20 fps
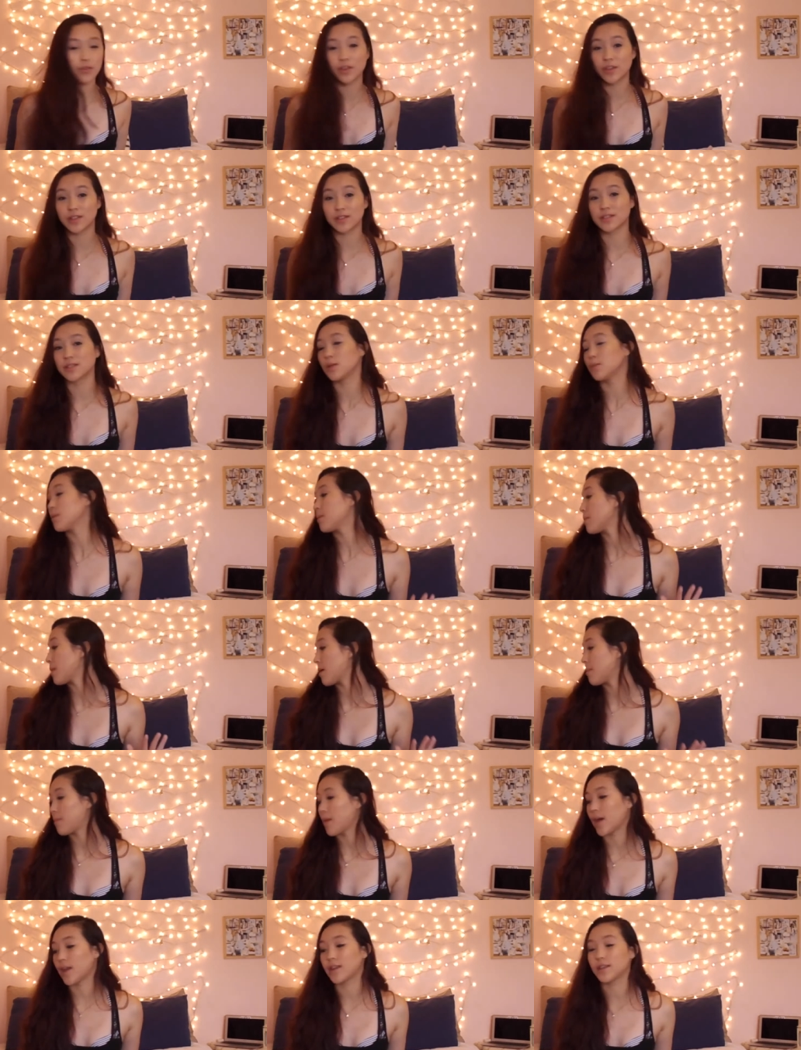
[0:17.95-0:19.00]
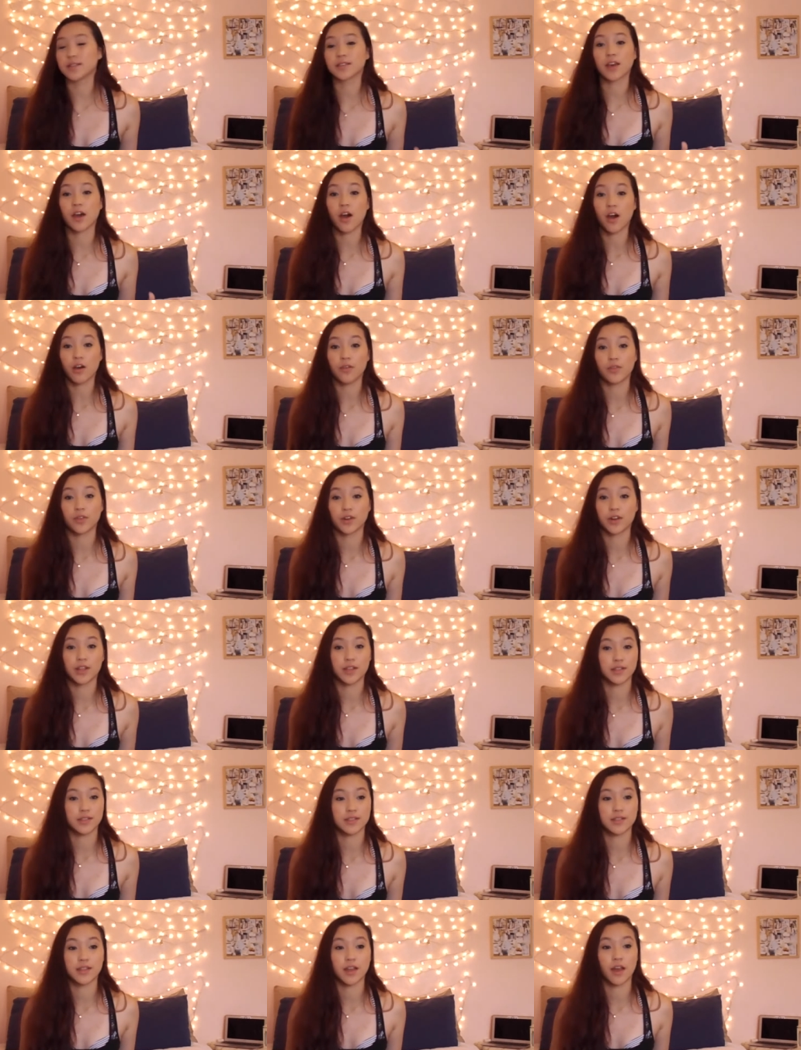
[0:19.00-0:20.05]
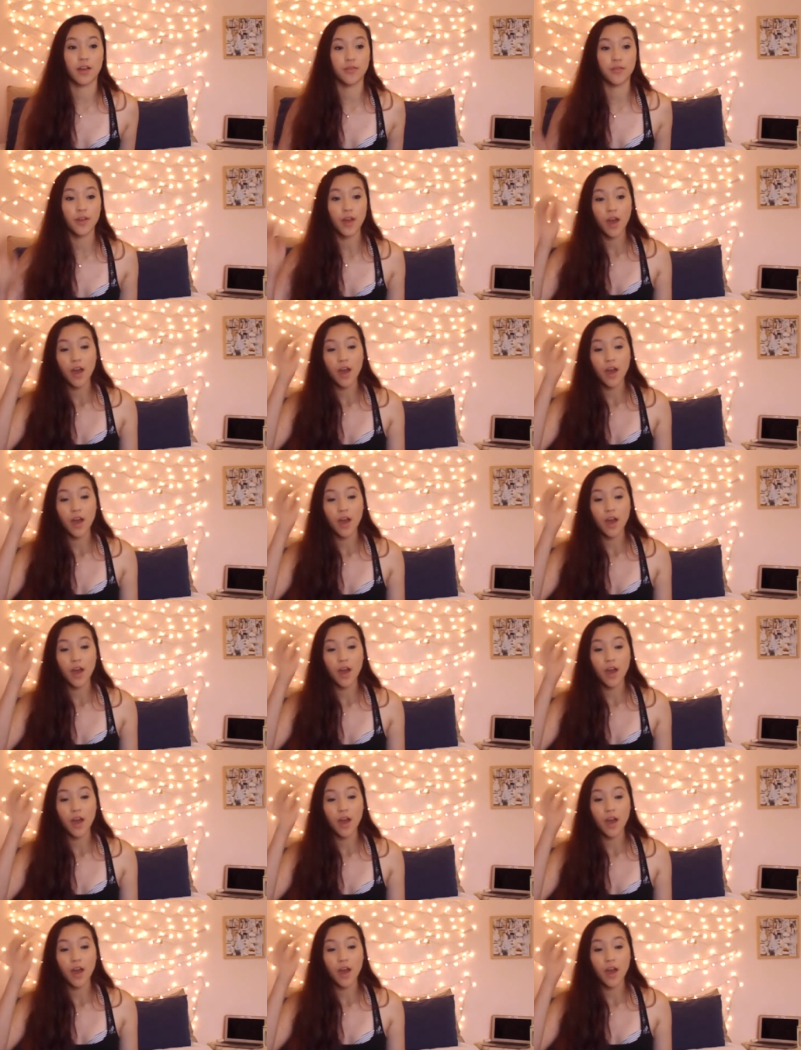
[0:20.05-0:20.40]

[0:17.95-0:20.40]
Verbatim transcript: you can see but my bed is covered in stuff.